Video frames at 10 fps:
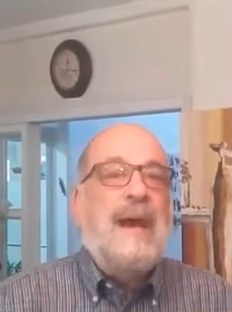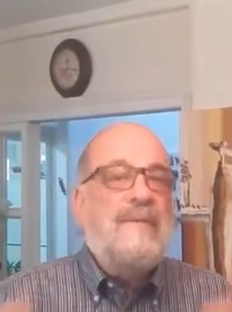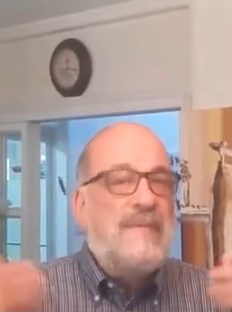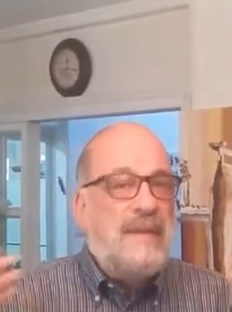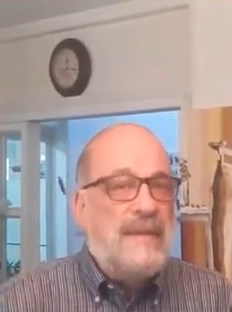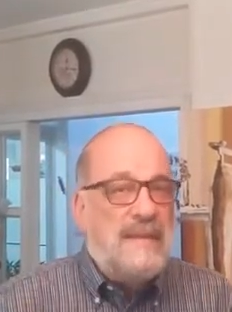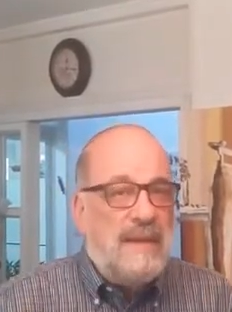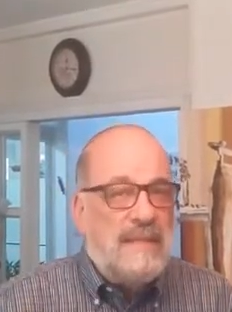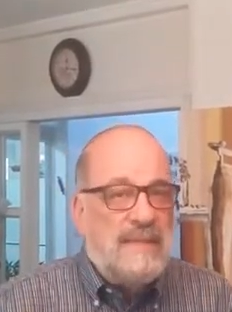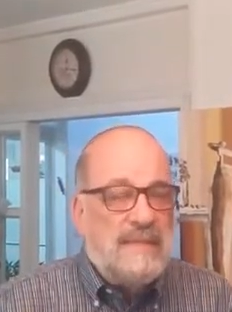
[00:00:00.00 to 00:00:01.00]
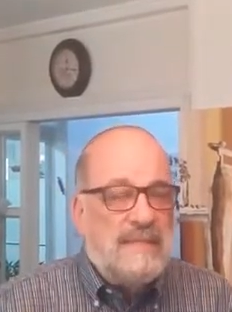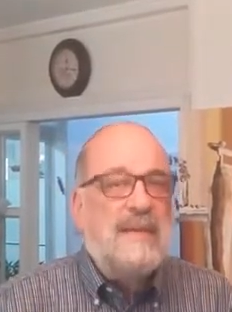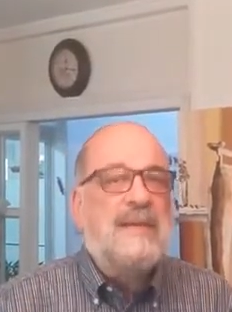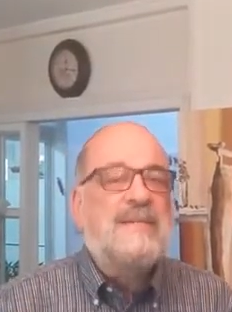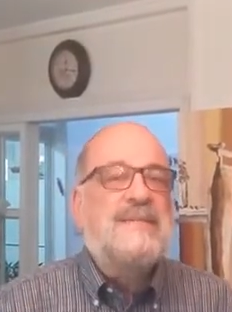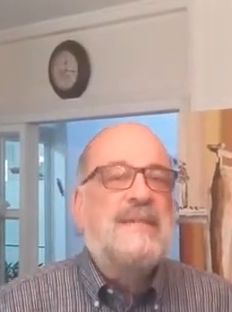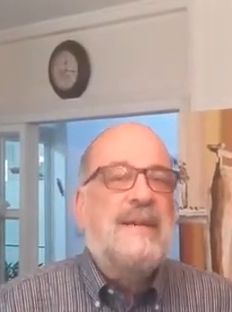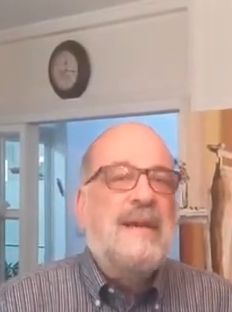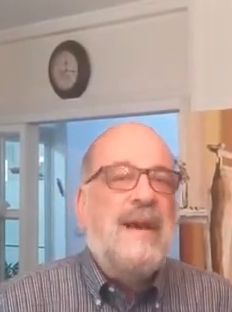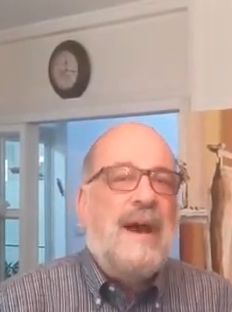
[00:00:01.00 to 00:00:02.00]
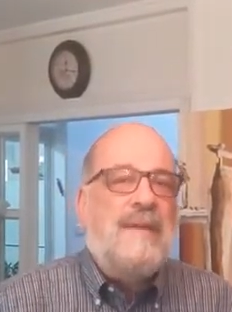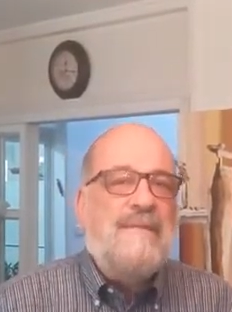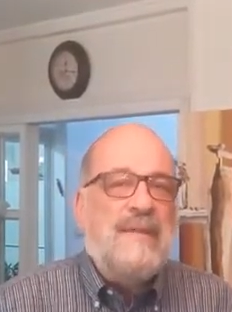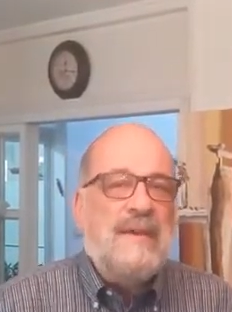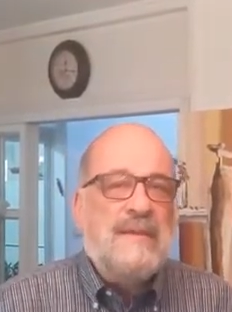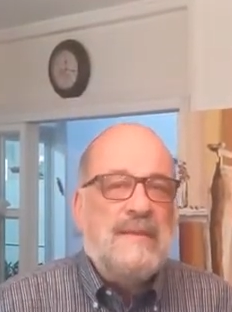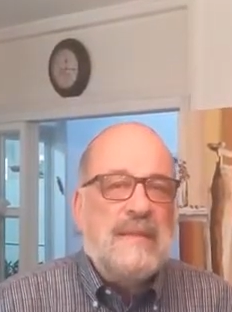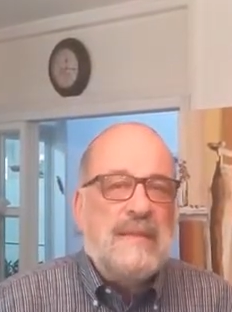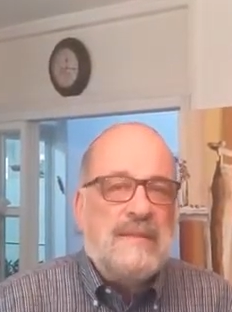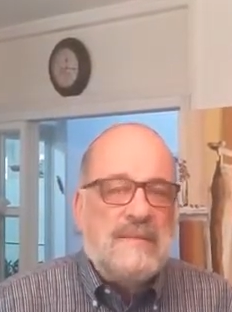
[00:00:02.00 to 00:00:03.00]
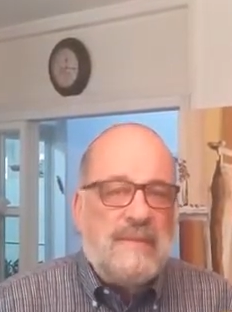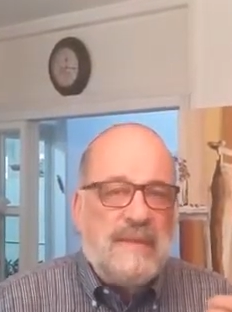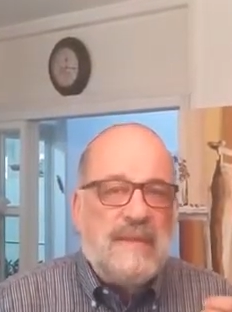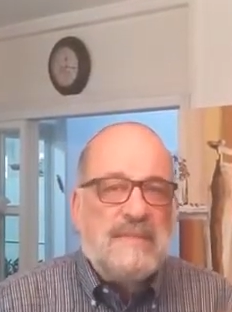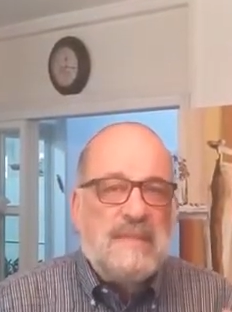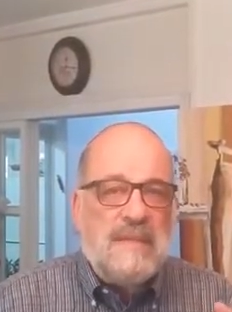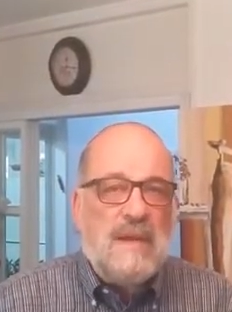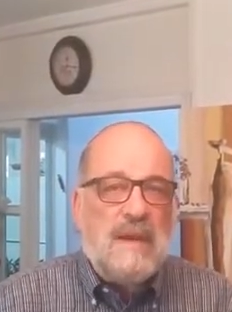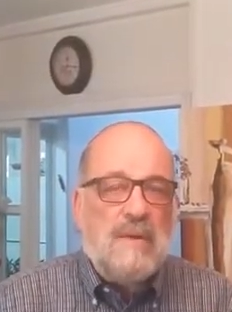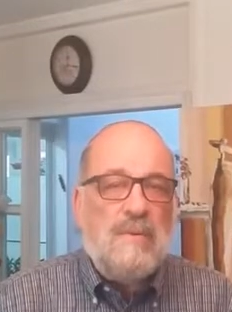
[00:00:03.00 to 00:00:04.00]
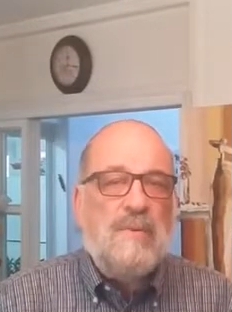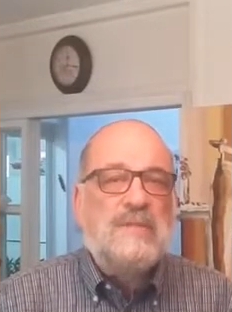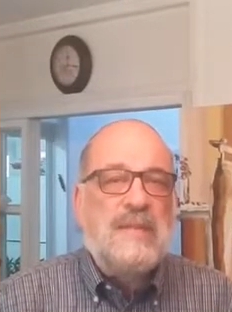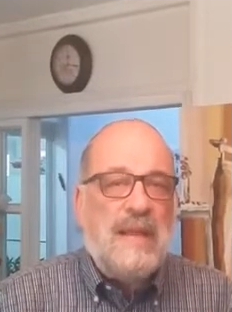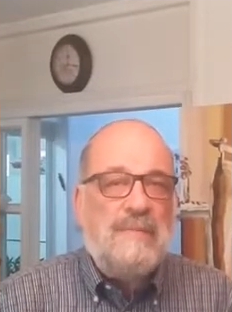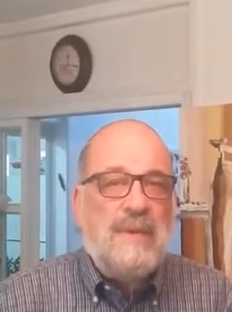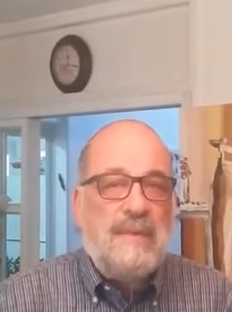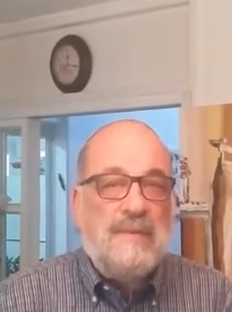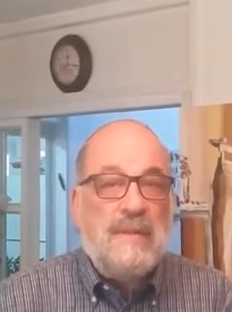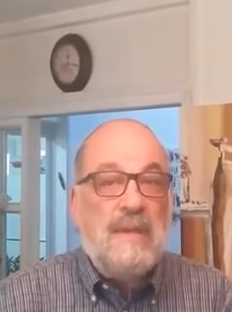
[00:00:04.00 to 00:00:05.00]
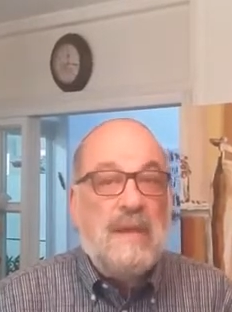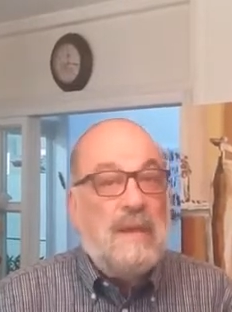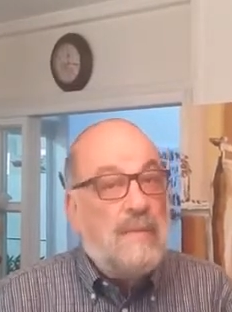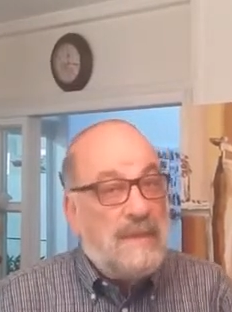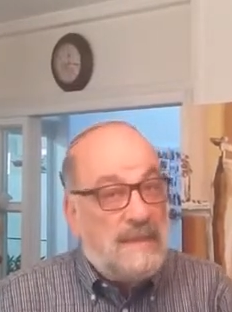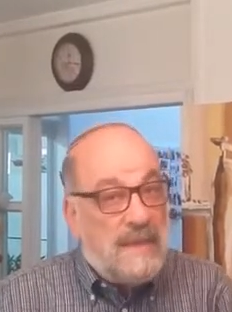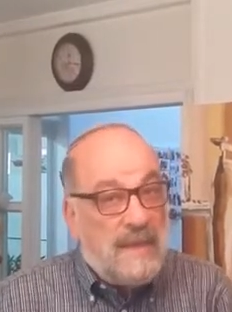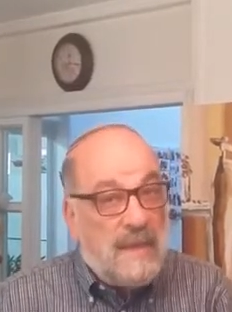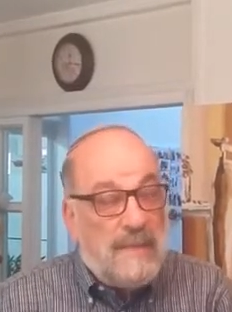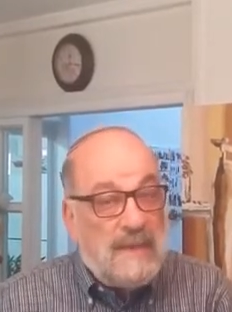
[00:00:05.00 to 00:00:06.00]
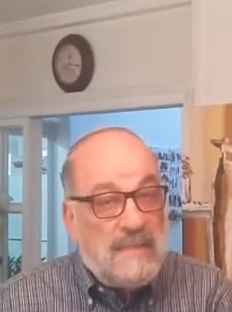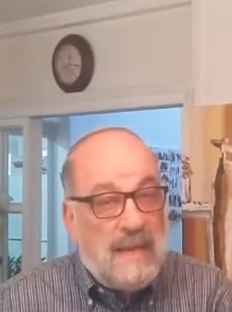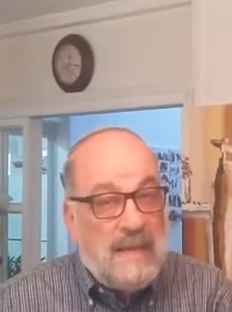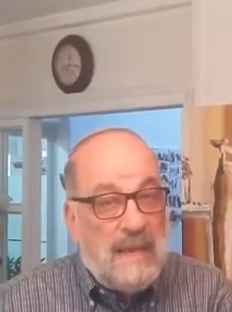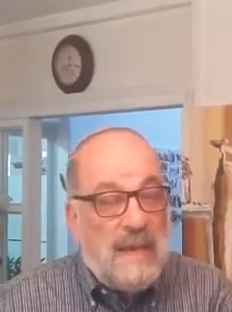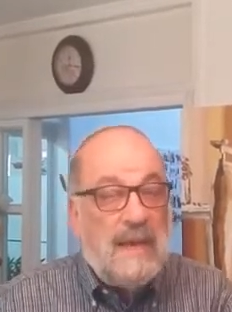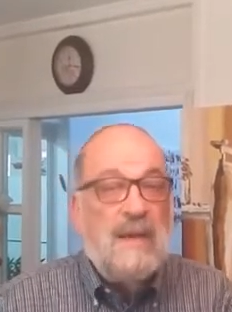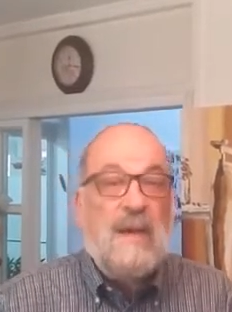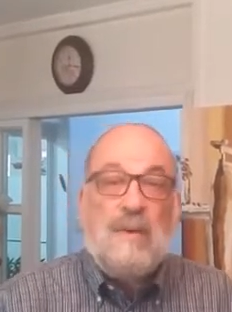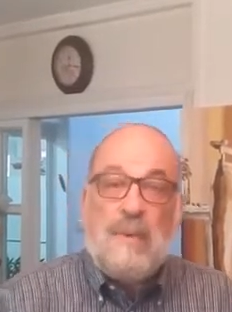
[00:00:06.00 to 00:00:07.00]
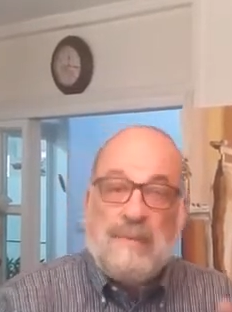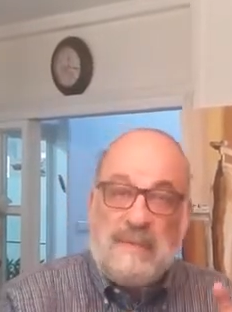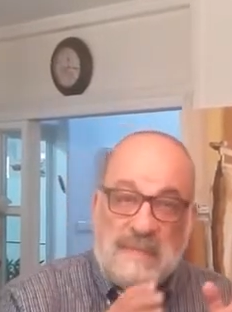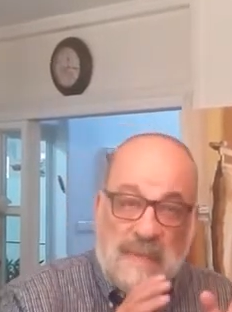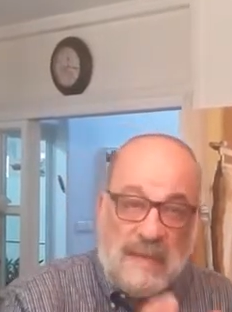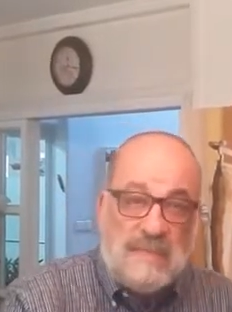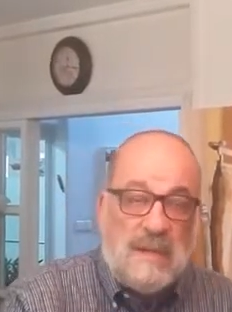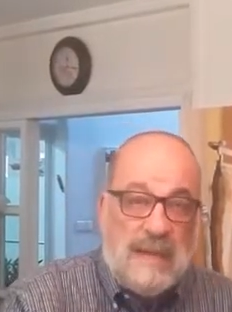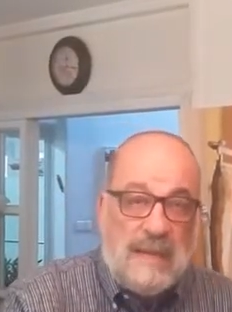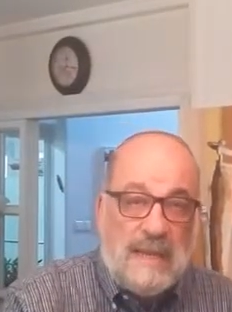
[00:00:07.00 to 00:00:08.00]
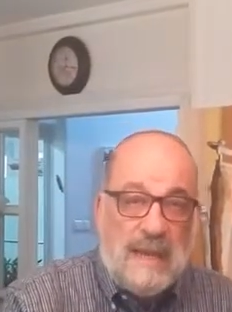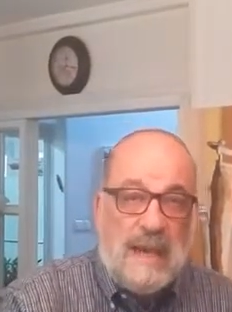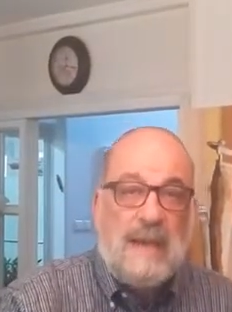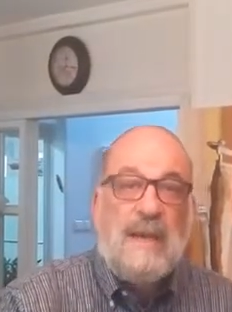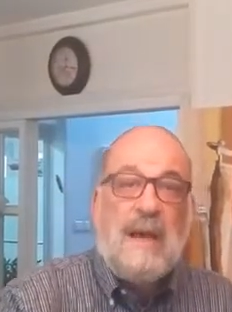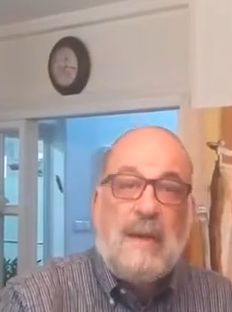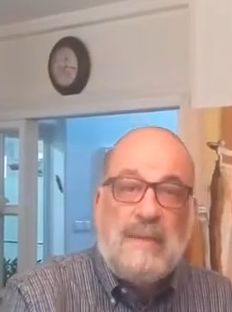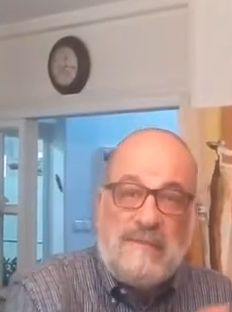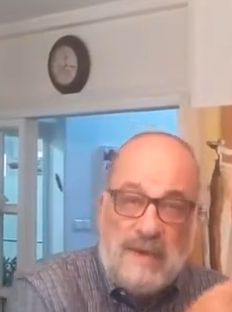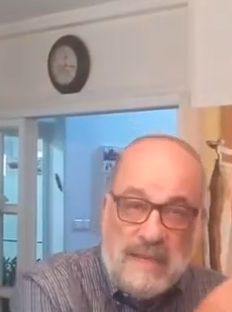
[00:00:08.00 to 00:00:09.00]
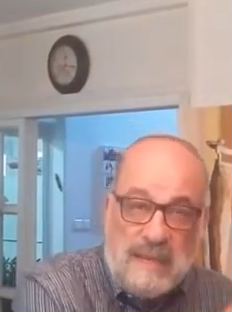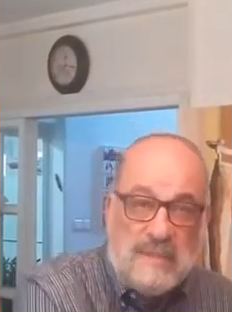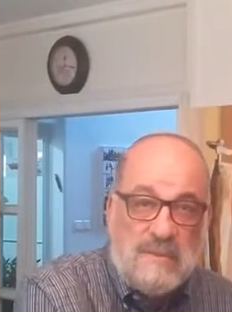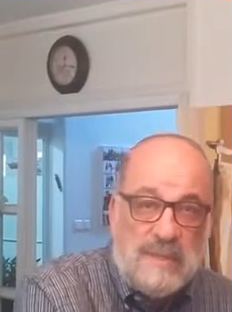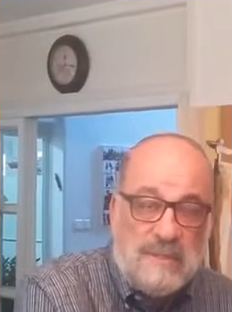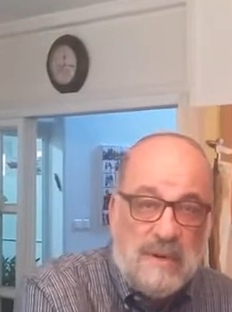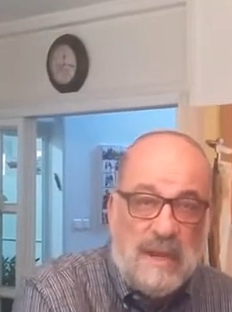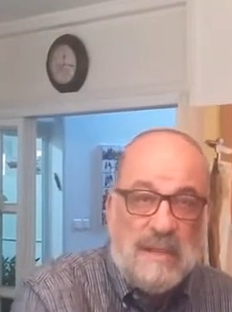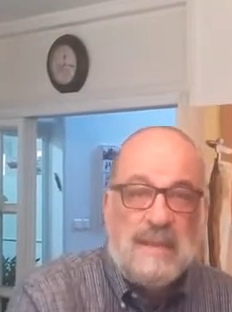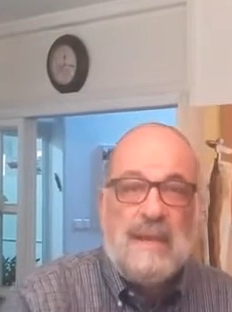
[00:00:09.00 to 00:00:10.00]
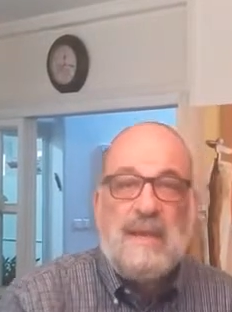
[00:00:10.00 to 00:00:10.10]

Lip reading: Having been here 36 years, I feel that there are so many things to know which can help people when they're thinking about Aliyah, when they've decided on Aliyah, and when they've already come to Israel.